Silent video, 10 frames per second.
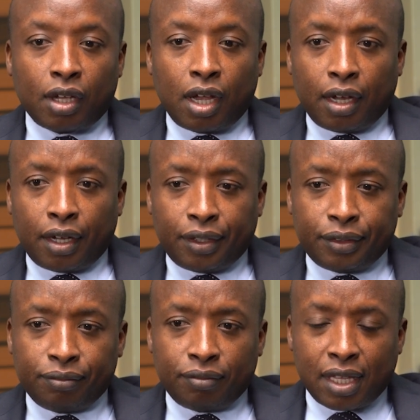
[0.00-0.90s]

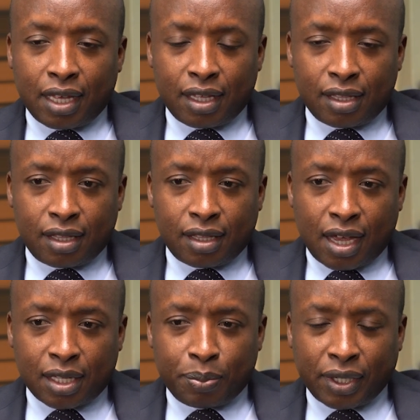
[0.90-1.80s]
The other
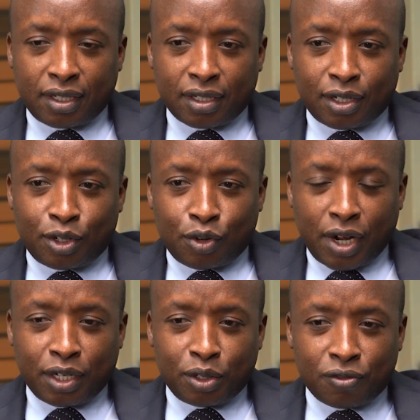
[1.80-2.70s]
aspect is
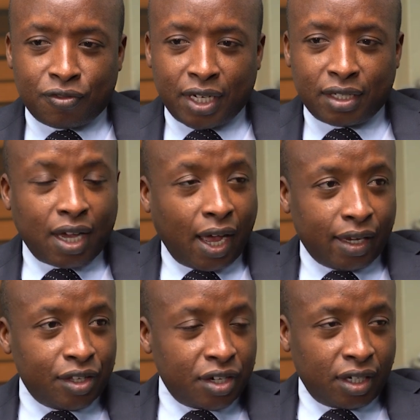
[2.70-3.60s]
trying to fight
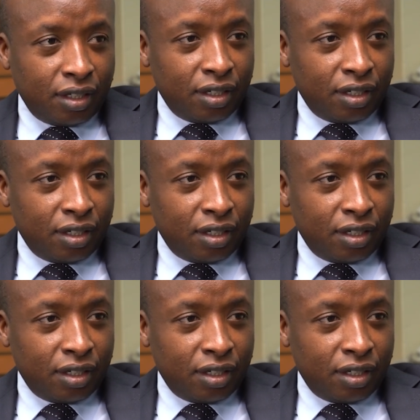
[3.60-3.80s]
culture.